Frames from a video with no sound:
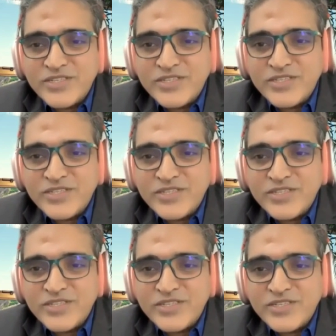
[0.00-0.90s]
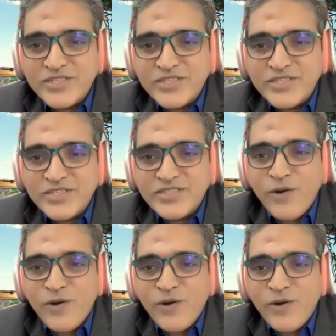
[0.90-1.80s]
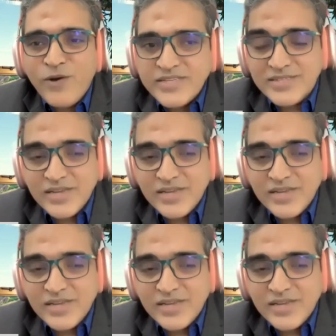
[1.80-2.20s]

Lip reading: and Google and the likes, right? So